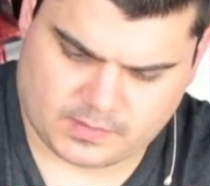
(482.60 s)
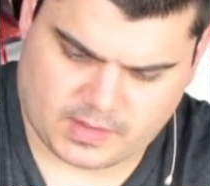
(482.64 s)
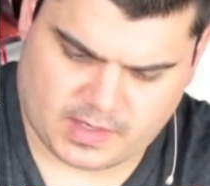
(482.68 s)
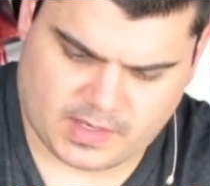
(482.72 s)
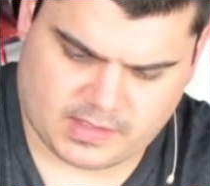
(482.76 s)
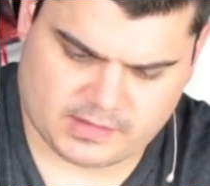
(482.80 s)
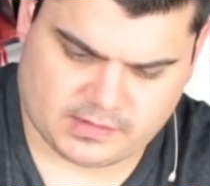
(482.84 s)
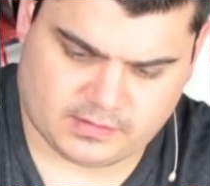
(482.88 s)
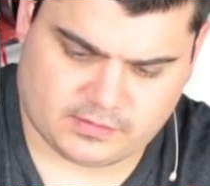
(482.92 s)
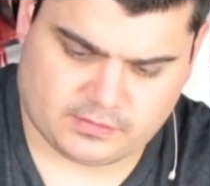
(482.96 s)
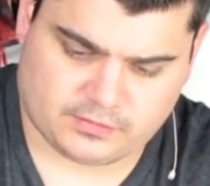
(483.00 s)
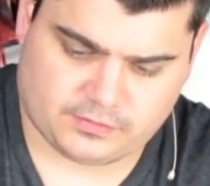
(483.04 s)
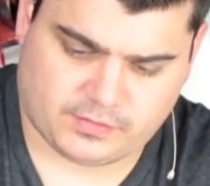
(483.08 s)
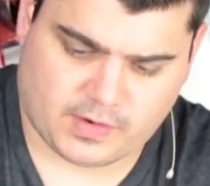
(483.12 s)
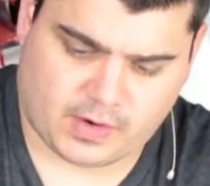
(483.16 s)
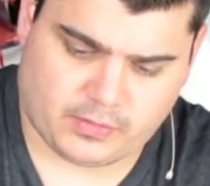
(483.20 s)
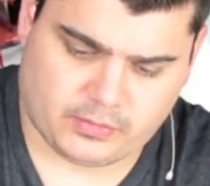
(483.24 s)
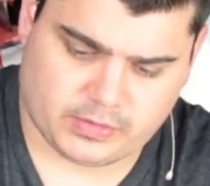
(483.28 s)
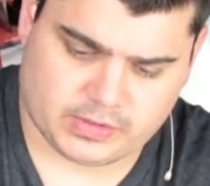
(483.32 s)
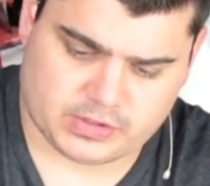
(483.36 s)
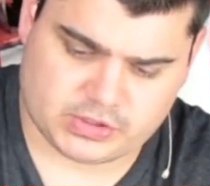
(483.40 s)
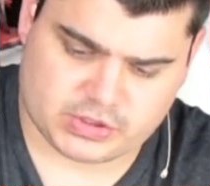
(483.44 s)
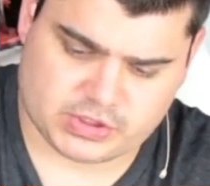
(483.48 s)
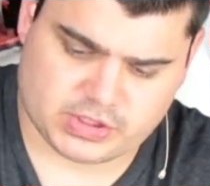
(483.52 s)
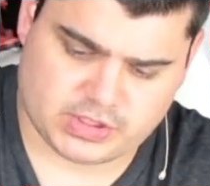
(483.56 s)
And it's
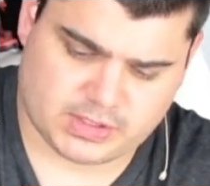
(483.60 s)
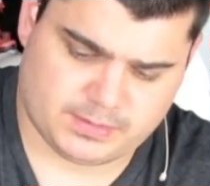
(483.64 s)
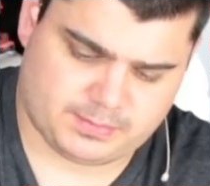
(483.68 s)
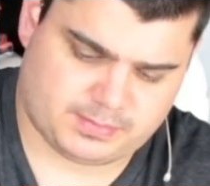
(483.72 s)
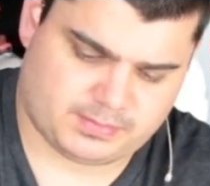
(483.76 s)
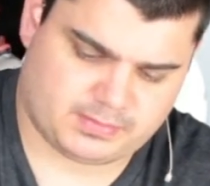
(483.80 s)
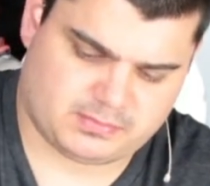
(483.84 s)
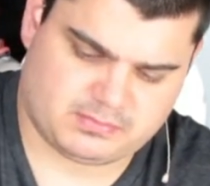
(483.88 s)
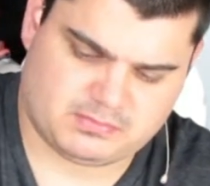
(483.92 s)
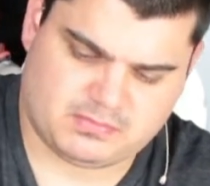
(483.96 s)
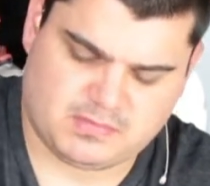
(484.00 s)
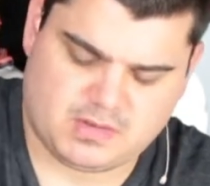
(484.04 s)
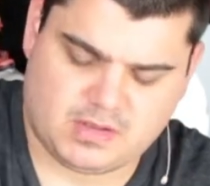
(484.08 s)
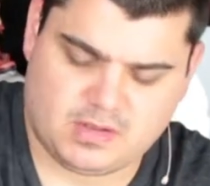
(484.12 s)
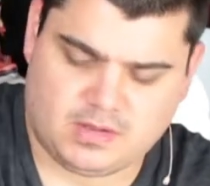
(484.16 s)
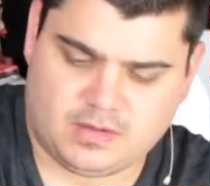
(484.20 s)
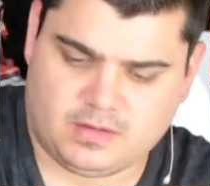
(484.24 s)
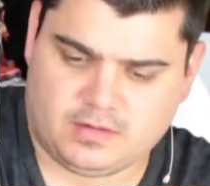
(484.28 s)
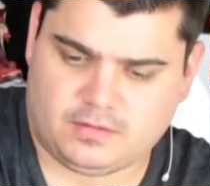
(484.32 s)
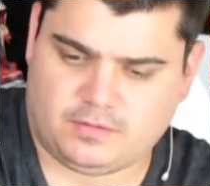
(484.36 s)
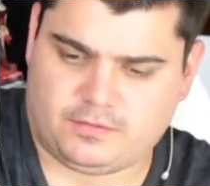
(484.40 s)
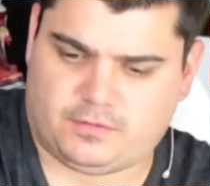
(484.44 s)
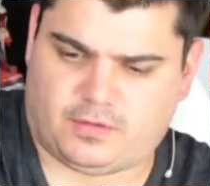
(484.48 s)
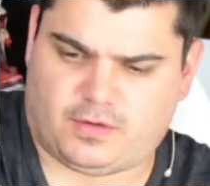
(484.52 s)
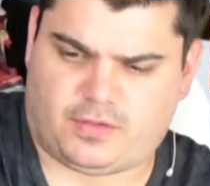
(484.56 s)
very cheap.
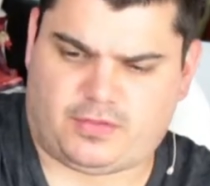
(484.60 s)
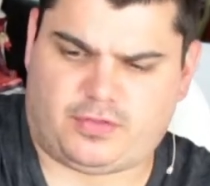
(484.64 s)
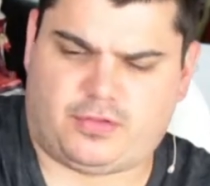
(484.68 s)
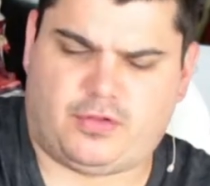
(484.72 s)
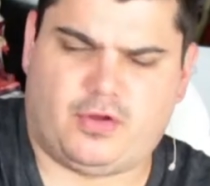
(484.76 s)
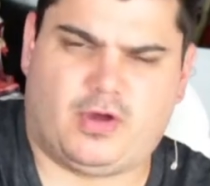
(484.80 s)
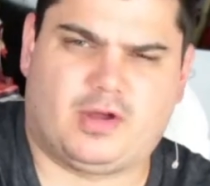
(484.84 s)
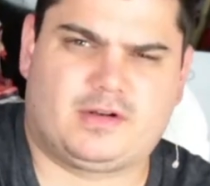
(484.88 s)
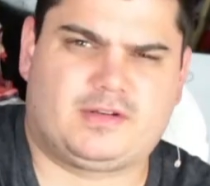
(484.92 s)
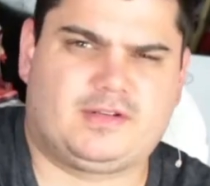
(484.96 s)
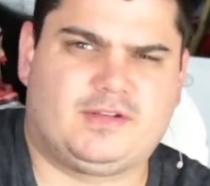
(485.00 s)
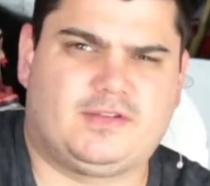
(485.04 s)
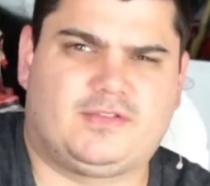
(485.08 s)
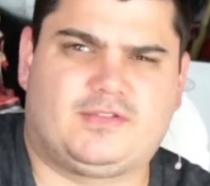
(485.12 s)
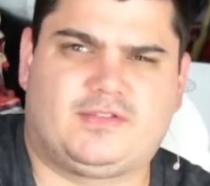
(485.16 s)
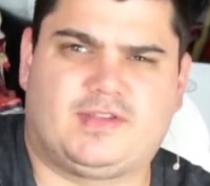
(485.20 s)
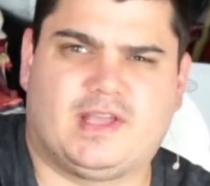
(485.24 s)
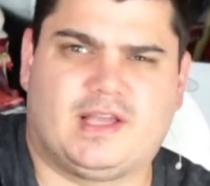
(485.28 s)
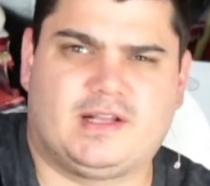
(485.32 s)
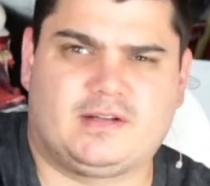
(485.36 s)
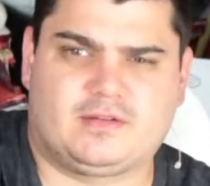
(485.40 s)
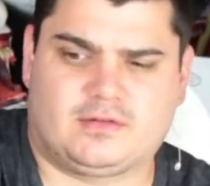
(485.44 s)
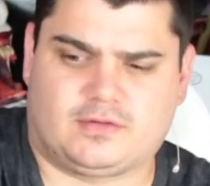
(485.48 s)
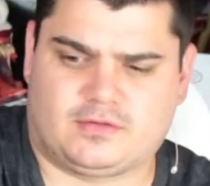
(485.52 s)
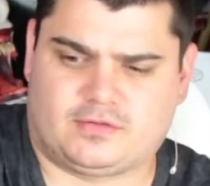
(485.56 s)
For 30
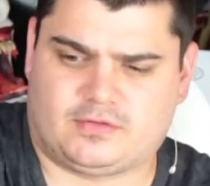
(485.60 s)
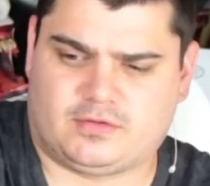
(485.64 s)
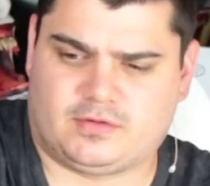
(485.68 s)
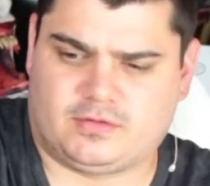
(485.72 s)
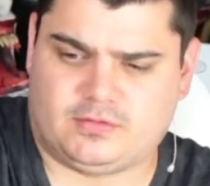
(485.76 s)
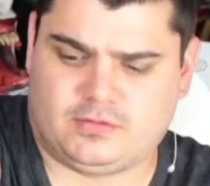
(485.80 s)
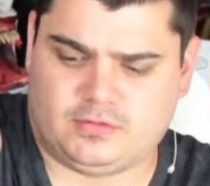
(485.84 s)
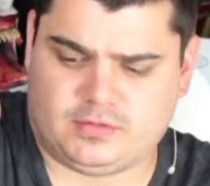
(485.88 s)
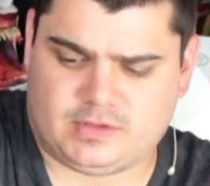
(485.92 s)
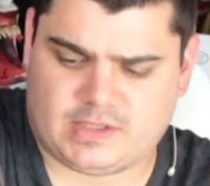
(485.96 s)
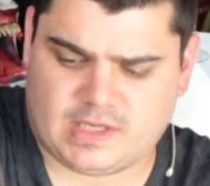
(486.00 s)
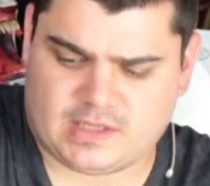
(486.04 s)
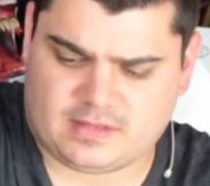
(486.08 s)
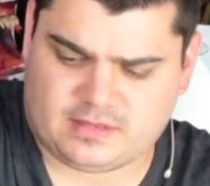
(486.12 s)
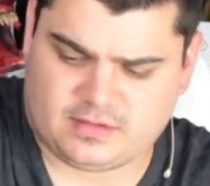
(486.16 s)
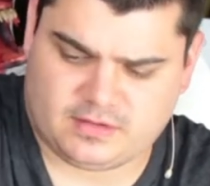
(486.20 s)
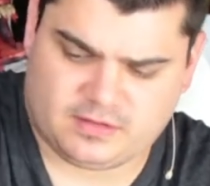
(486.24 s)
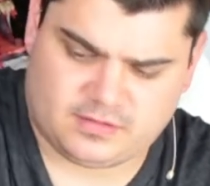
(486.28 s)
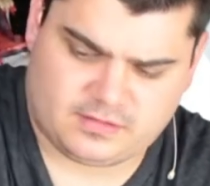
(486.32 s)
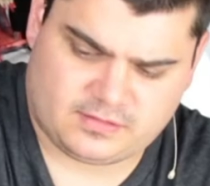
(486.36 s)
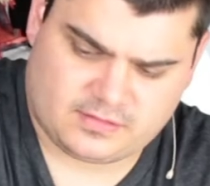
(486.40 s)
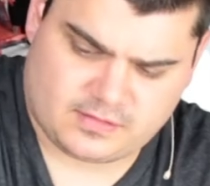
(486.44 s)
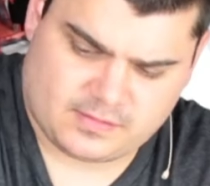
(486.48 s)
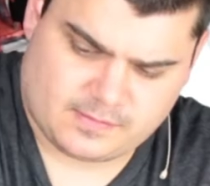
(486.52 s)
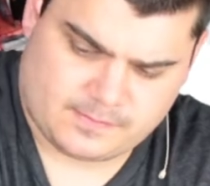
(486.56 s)
cent or so you get
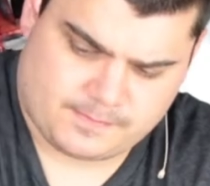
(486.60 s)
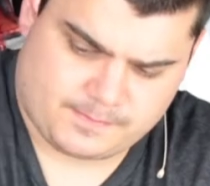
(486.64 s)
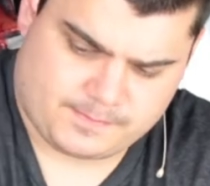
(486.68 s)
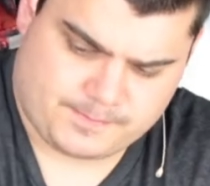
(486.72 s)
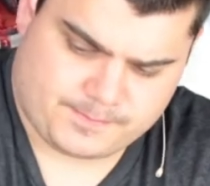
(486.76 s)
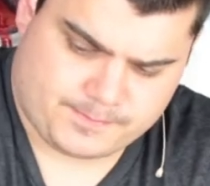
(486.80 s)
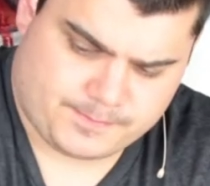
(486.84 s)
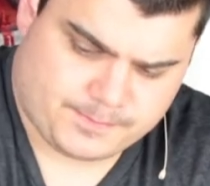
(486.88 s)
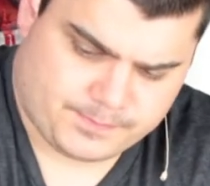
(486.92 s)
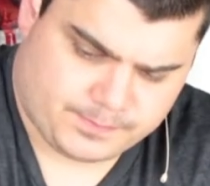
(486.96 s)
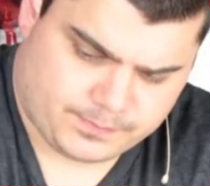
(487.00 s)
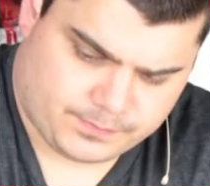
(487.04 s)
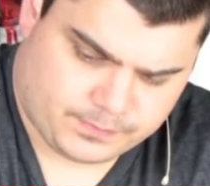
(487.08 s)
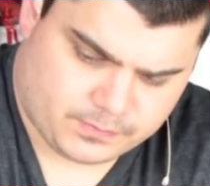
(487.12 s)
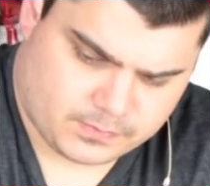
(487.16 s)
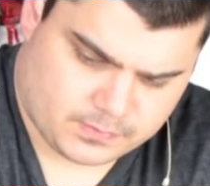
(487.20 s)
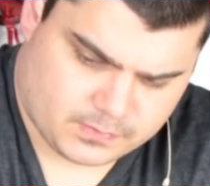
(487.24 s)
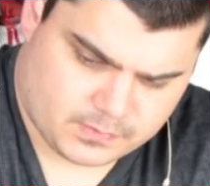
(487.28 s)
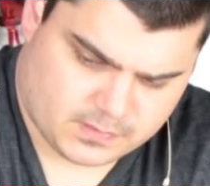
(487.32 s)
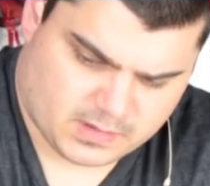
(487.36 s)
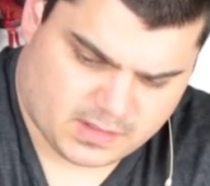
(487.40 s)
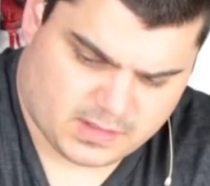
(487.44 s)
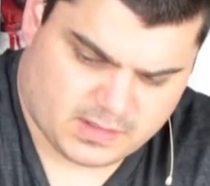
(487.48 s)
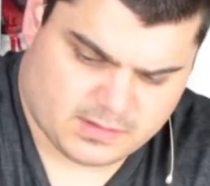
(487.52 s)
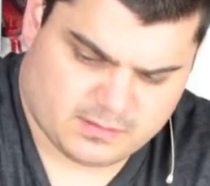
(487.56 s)
this
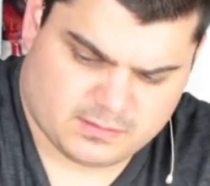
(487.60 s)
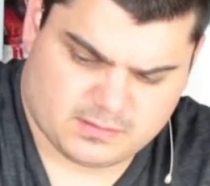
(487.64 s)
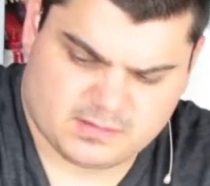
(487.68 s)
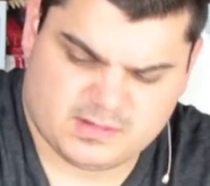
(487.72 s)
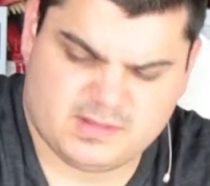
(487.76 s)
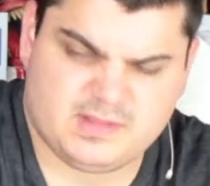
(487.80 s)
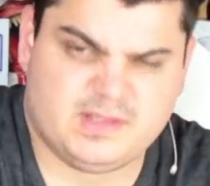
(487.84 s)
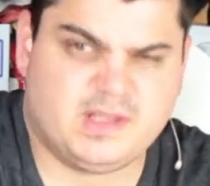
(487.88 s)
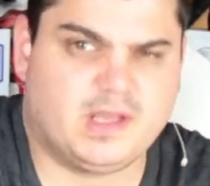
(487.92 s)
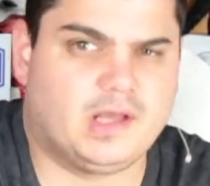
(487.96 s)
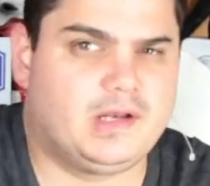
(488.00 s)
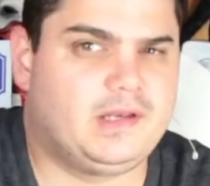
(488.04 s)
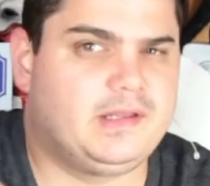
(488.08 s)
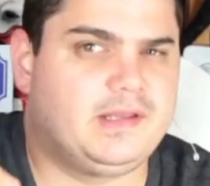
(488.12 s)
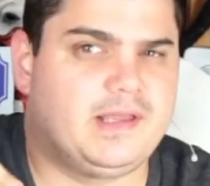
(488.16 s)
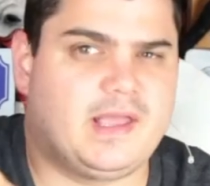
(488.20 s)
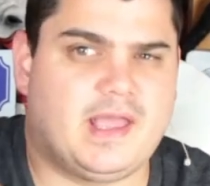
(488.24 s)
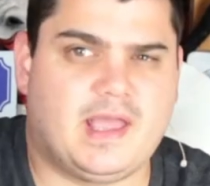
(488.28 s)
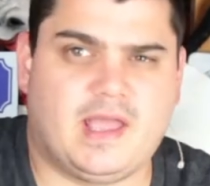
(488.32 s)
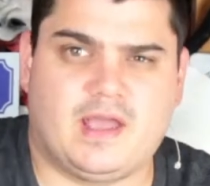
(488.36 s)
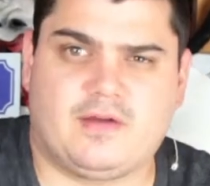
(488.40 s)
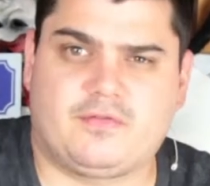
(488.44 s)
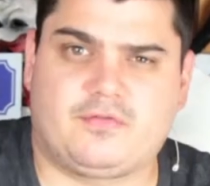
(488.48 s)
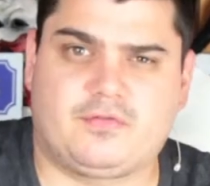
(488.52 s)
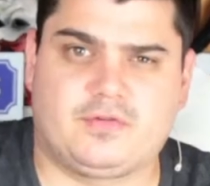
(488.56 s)
in nearly
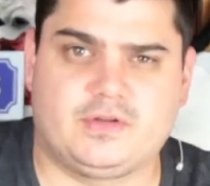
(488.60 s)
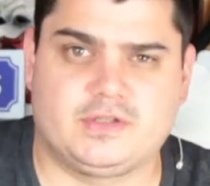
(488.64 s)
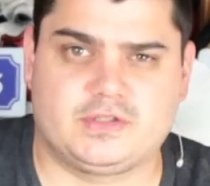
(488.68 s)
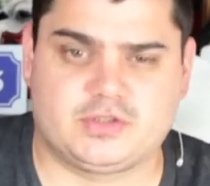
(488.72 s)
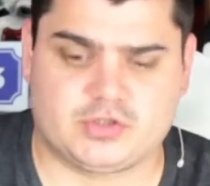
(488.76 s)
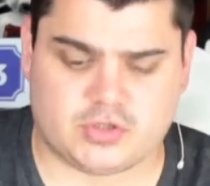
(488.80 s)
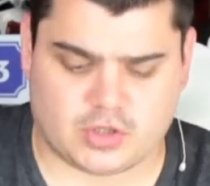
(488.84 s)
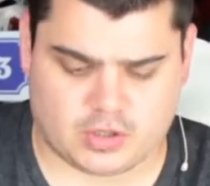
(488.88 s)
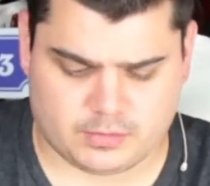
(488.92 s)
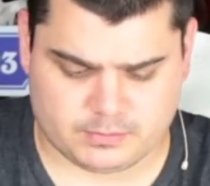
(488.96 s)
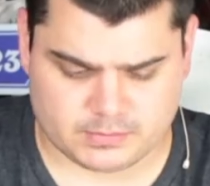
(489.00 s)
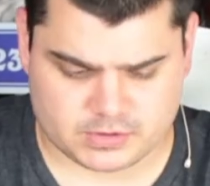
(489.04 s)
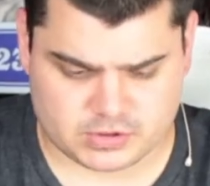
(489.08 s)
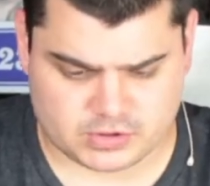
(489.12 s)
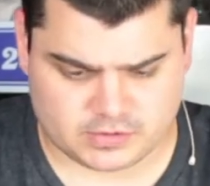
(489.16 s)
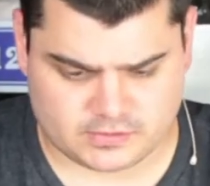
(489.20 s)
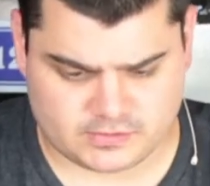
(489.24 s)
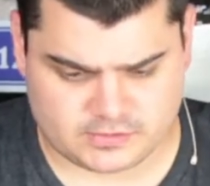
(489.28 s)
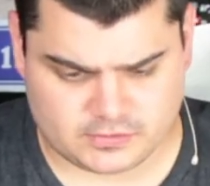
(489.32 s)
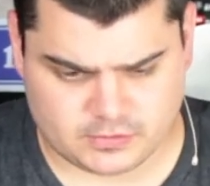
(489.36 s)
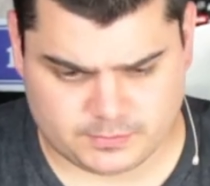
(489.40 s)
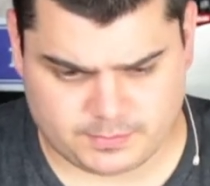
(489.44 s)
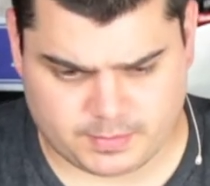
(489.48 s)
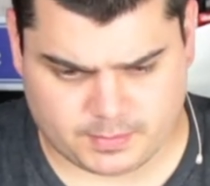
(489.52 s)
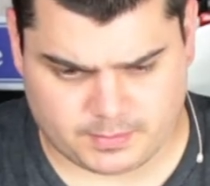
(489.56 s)
every German
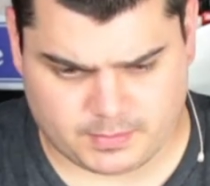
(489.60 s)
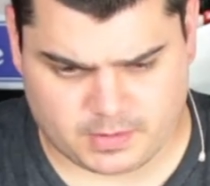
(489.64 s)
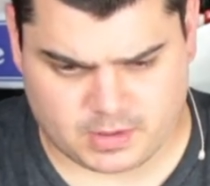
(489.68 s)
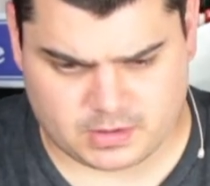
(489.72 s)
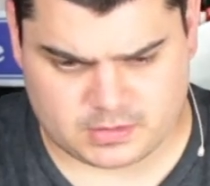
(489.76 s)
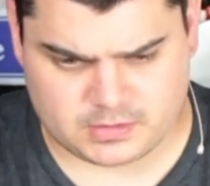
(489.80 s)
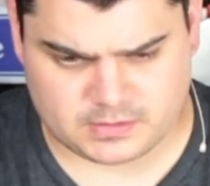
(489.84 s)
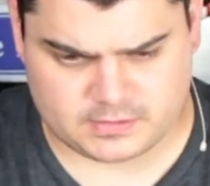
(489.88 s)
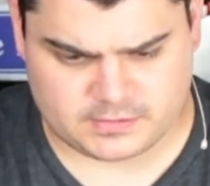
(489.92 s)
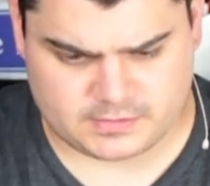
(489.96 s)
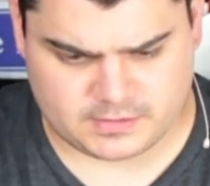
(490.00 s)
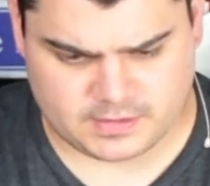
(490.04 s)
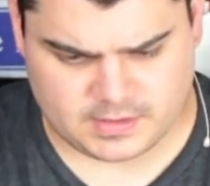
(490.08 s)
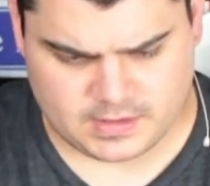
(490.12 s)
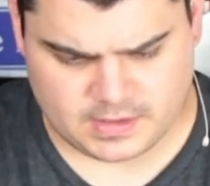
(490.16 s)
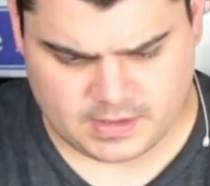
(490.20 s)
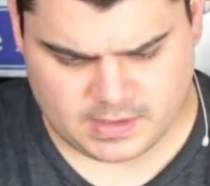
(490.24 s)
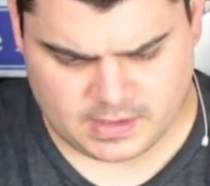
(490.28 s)
supermarket.